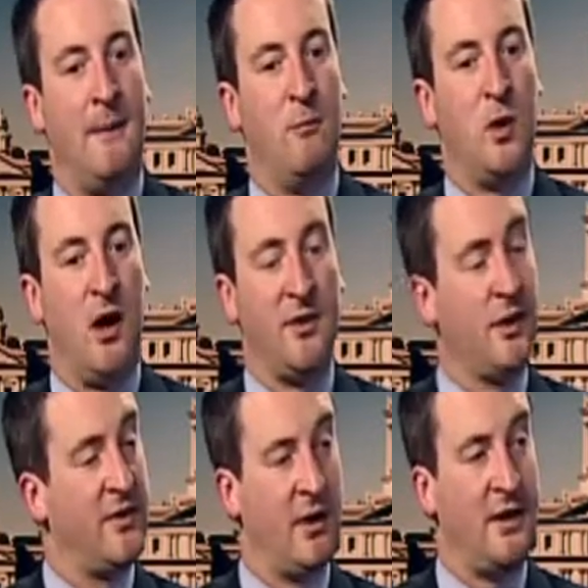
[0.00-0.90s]
We
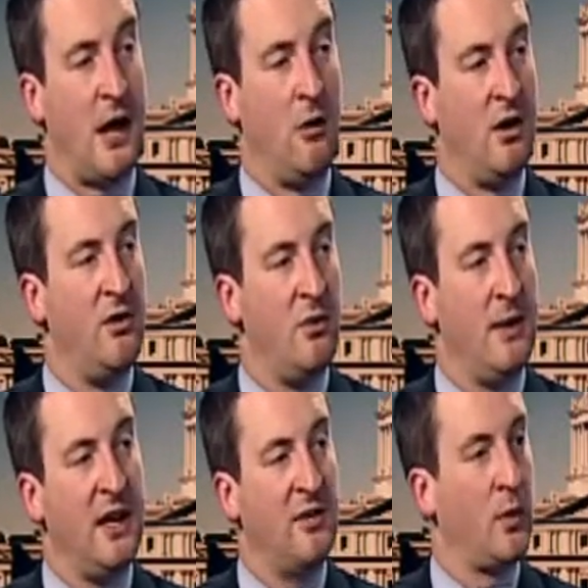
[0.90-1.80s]
also sit down and do
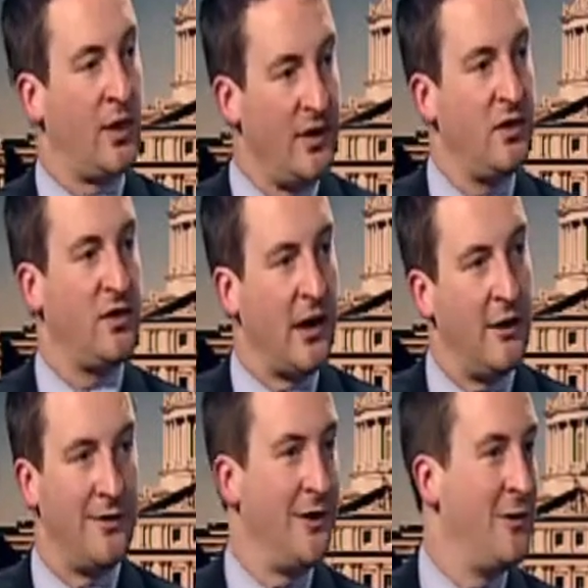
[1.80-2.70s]
meetings with
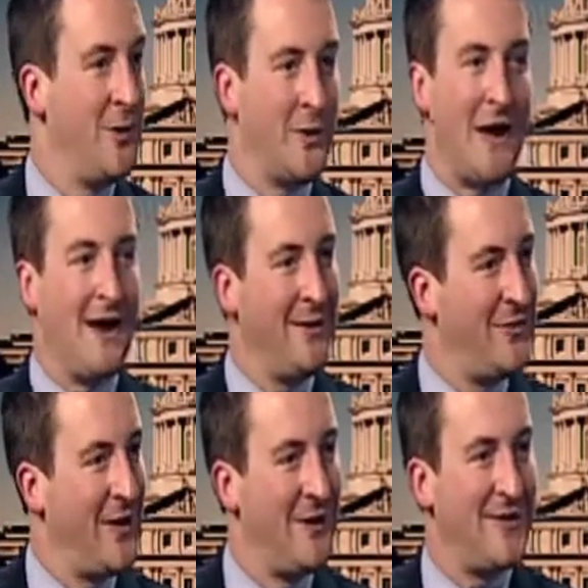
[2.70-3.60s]
legislators. You and I
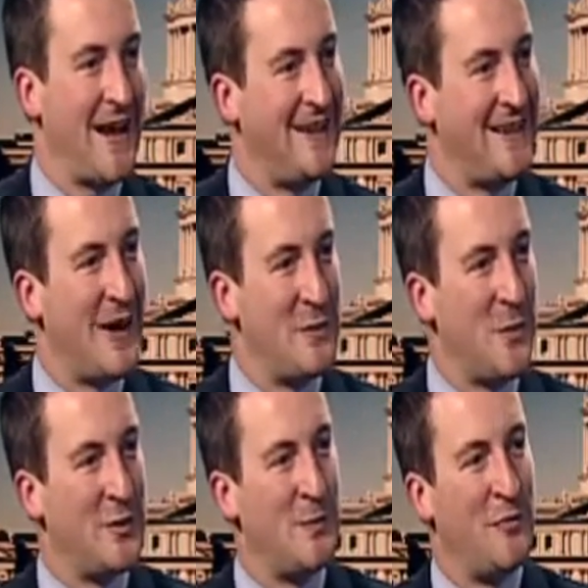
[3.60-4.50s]
have sat down
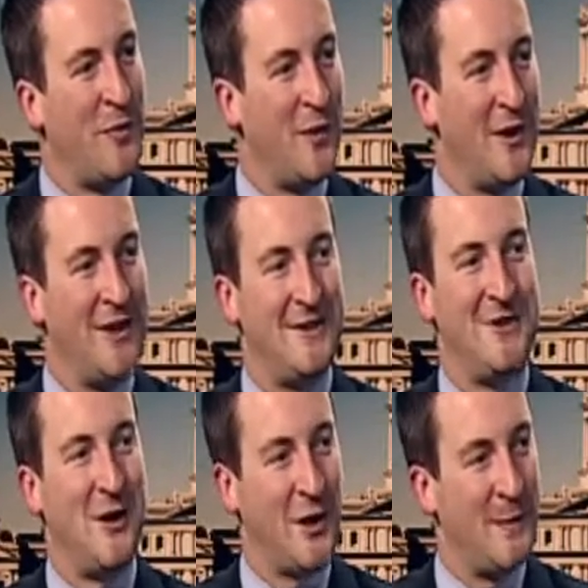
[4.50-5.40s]
once before to
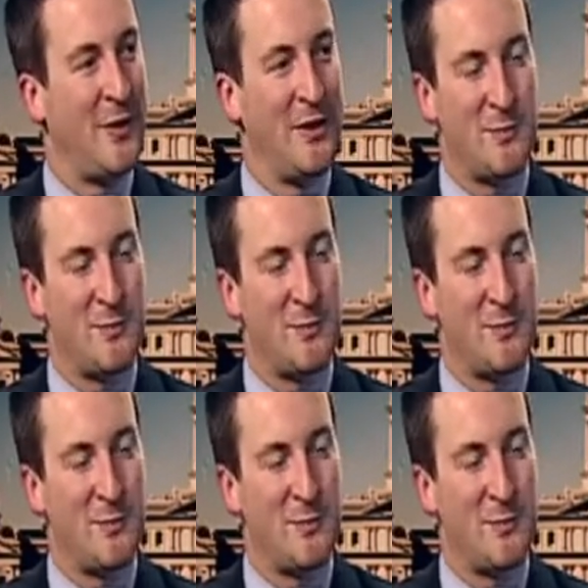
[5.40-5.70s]
talk about these